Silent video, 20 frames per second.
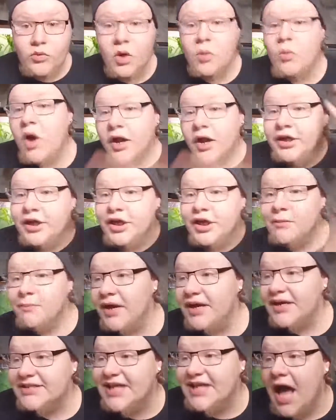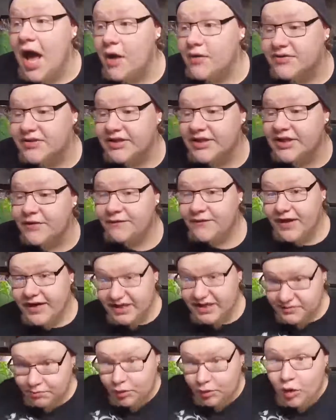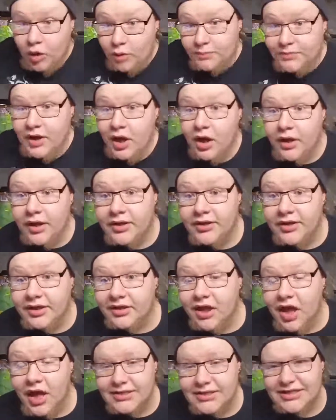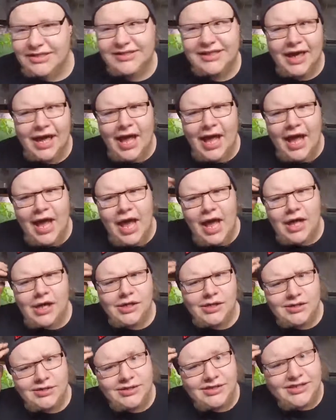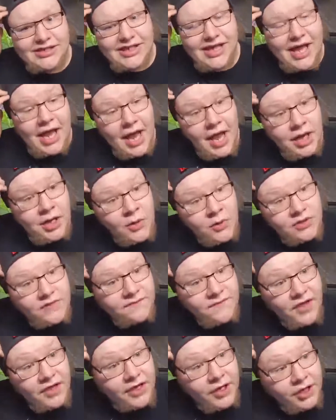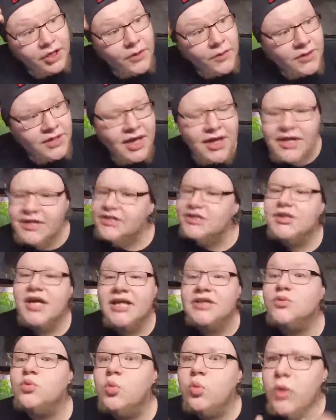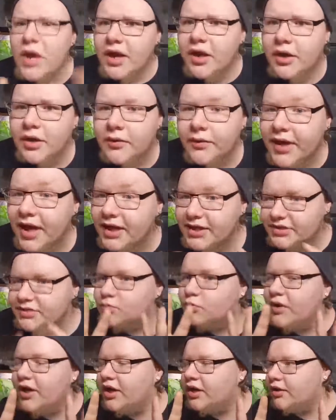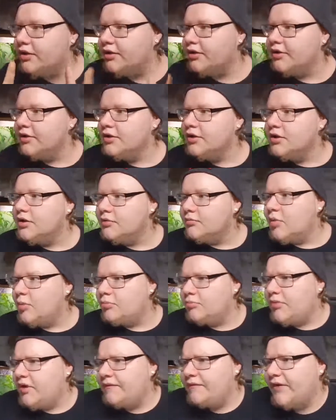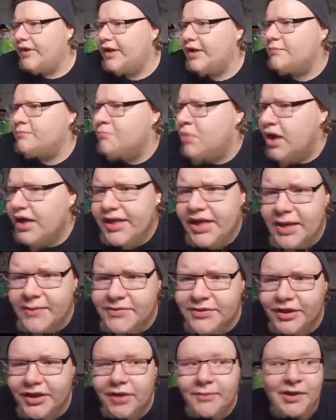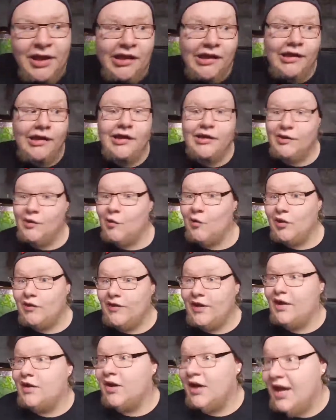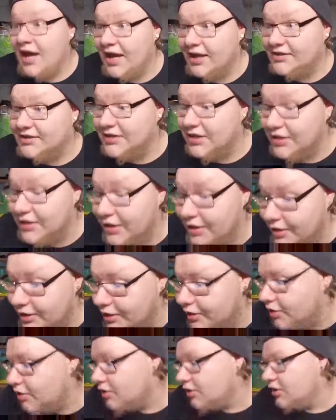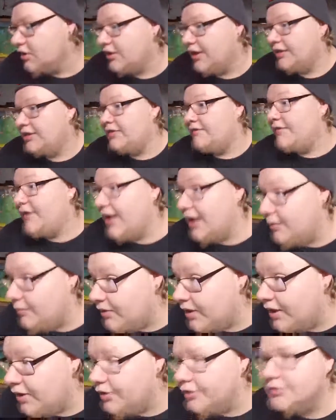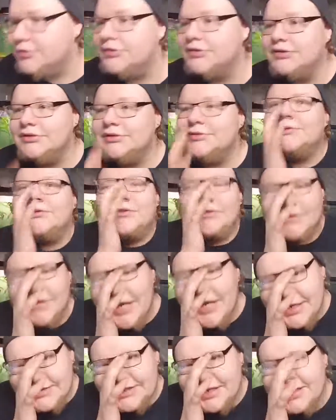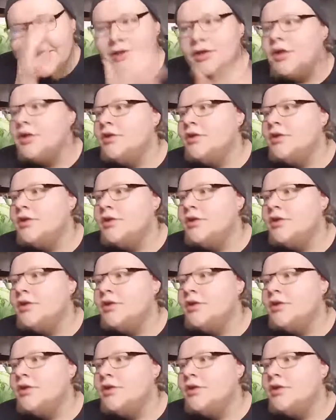Walk into your buddy's house and you find his blow up doll in the closet. It's like, oh, okay, I know what the fuck you're doing there. It's weird, okay? It's weird. My fucking buddy keeps looking at me. You ordered that on accident, didn't you? Like the vibrator. It was an accident.